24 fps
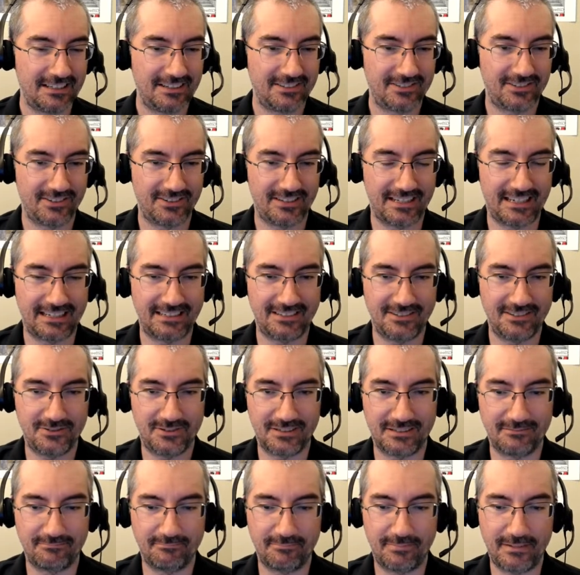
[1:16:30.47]
so that you
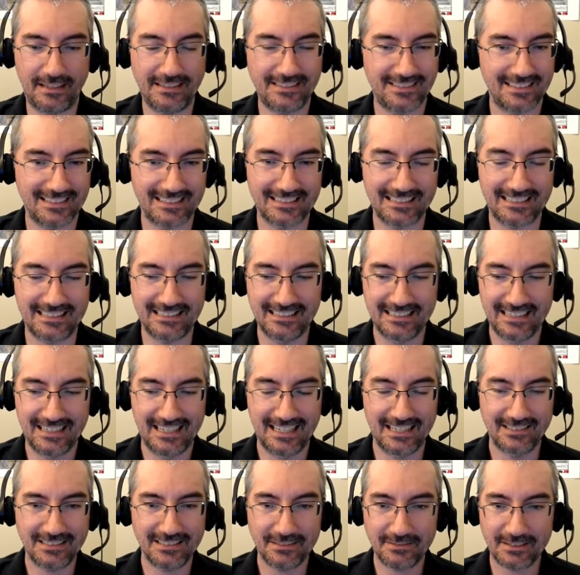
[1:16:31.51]
can basically,
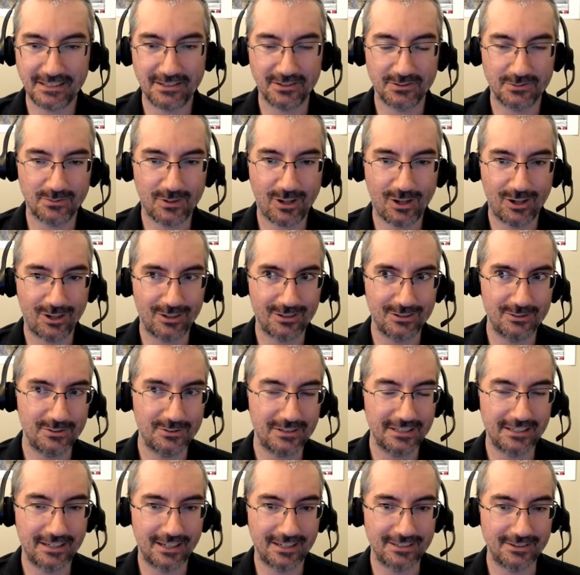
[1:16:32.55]
if something goes wrong, you
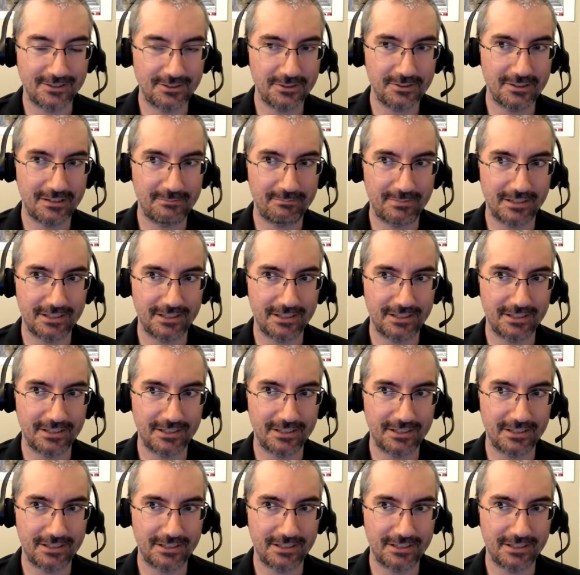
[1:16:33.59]
can undo it,